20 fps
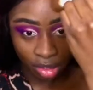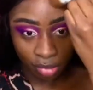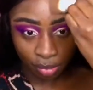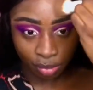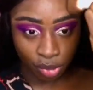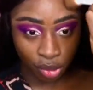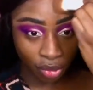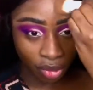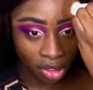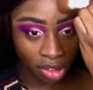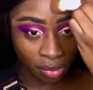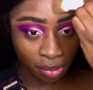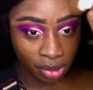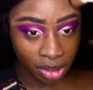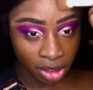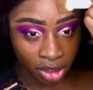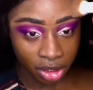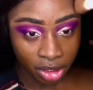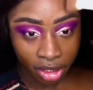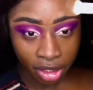beauty
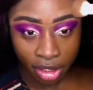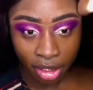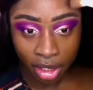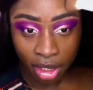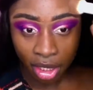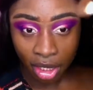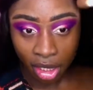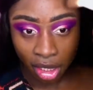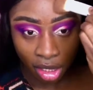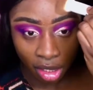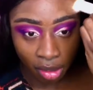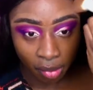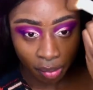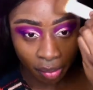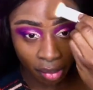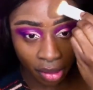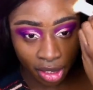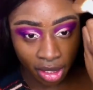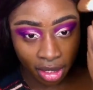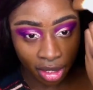blender,
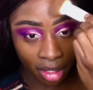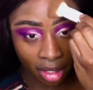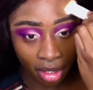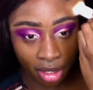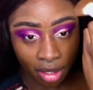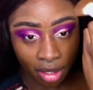but